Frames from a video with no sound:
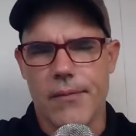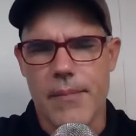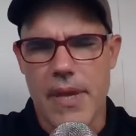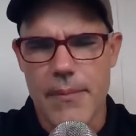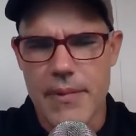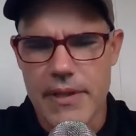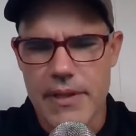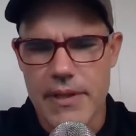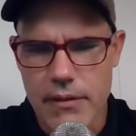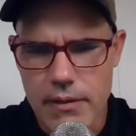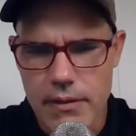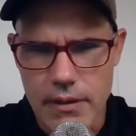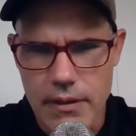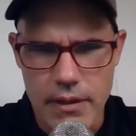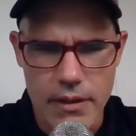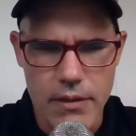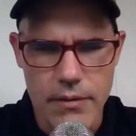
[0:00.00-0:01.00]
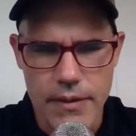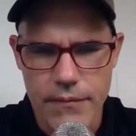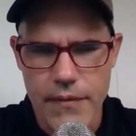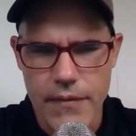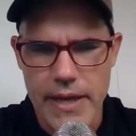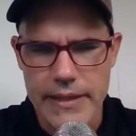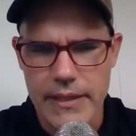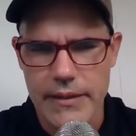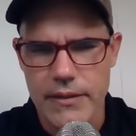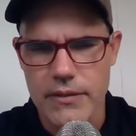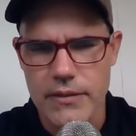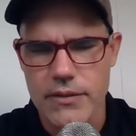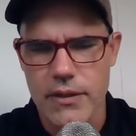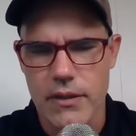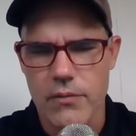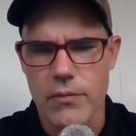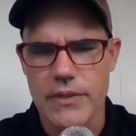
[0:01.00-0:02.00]
maybe the fact that they're
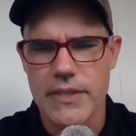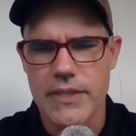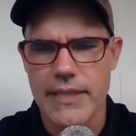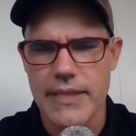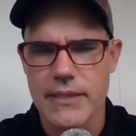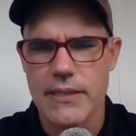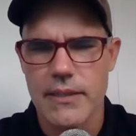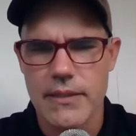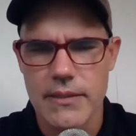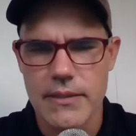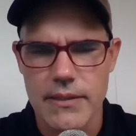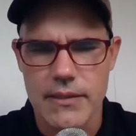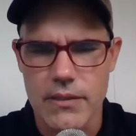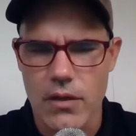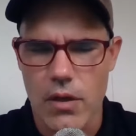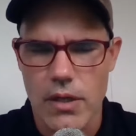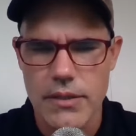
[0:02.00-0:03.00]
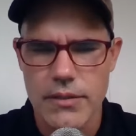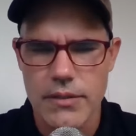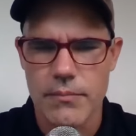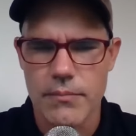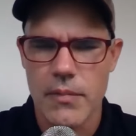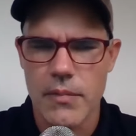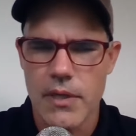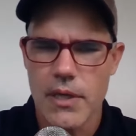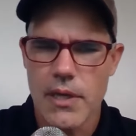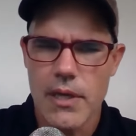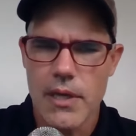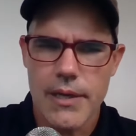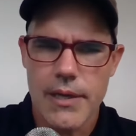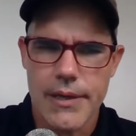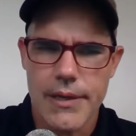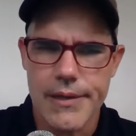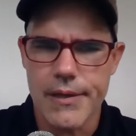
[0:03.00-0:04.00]
starting with Teslas is awesome.
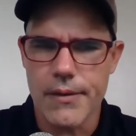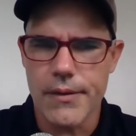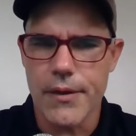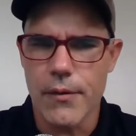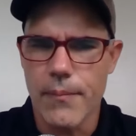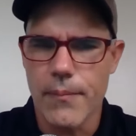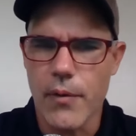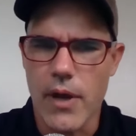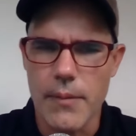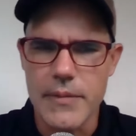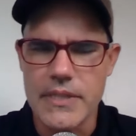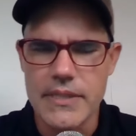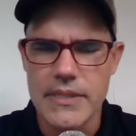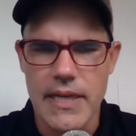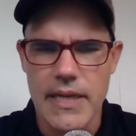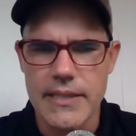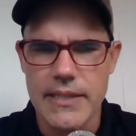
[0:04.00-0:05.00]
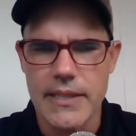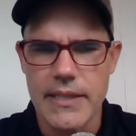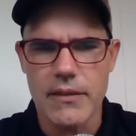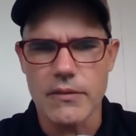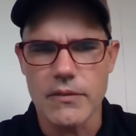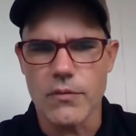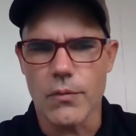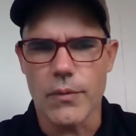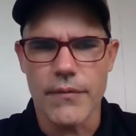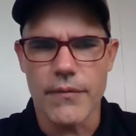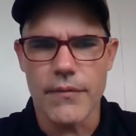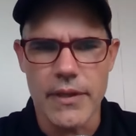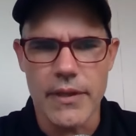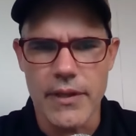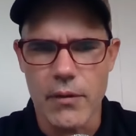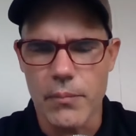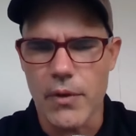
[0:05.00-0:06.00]
They'll probably sign deals with
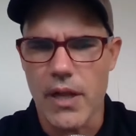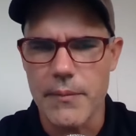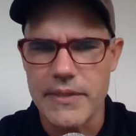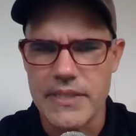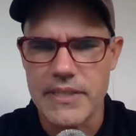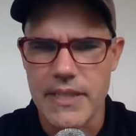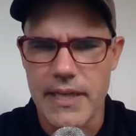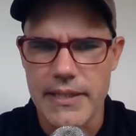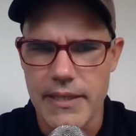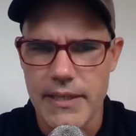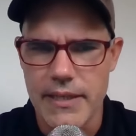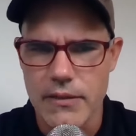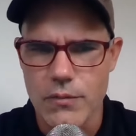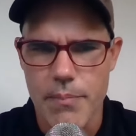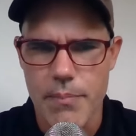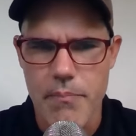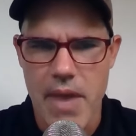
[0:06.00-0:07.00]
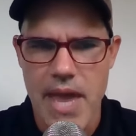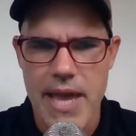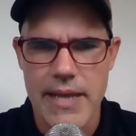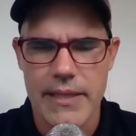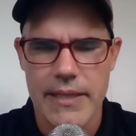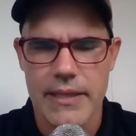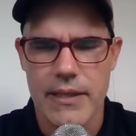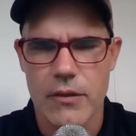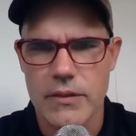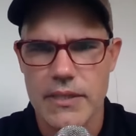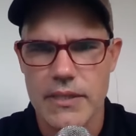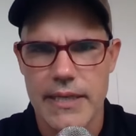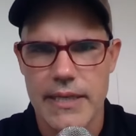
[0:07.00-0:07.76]
Rivian. They'll probably sign deals with Mac. They'll sign